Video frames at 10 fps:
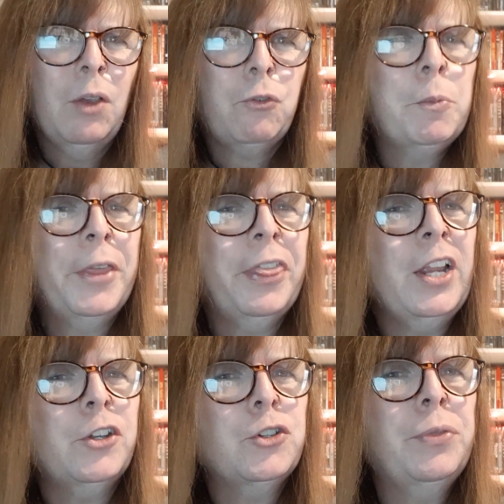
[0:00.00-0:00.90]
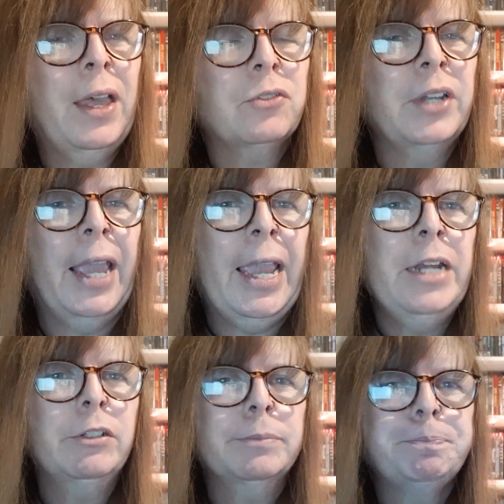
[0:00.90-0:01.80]
from, I think,
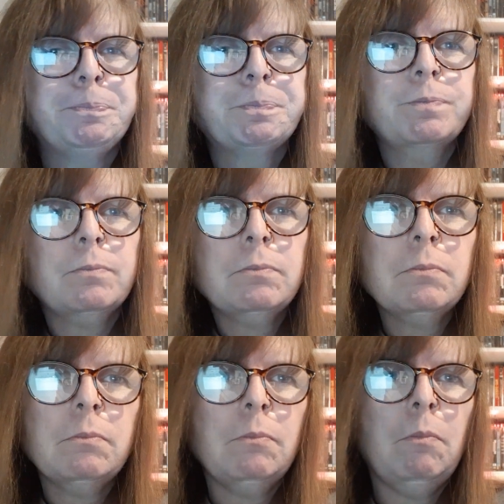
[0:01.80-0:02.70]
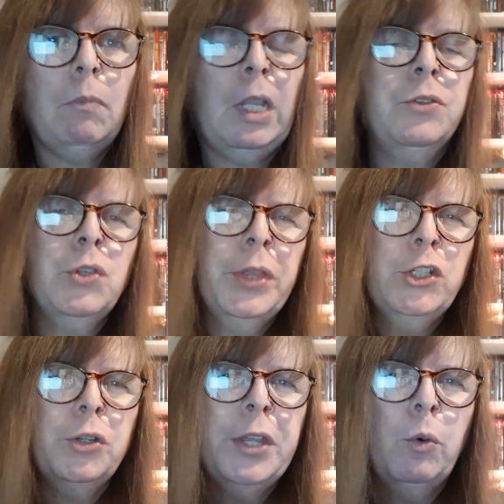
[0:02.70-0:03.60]
2008. So they
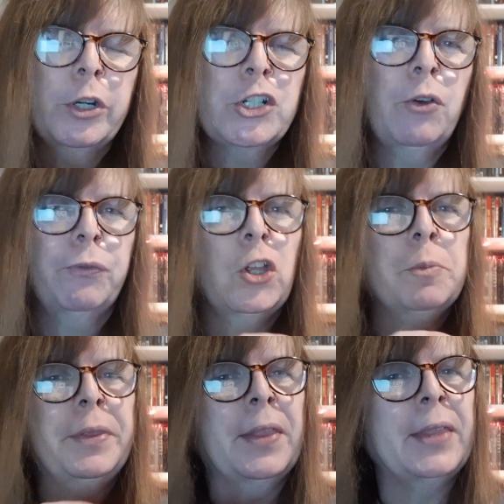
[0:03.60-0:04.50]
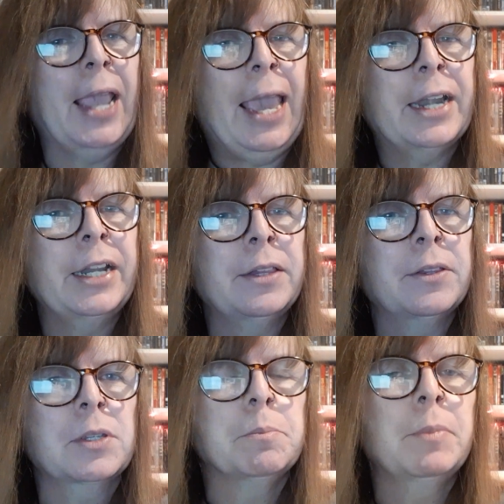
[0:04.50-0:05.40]
took the original film and then they added in
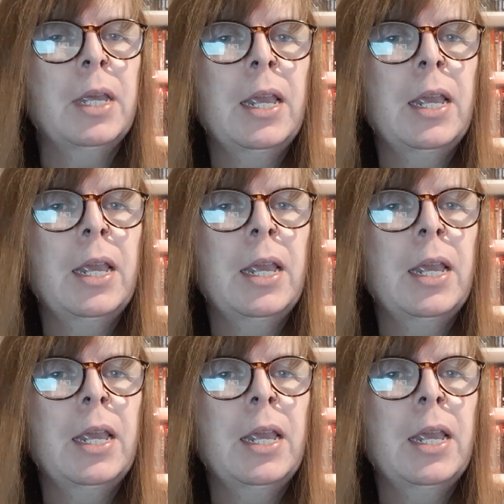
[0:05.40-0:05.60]
some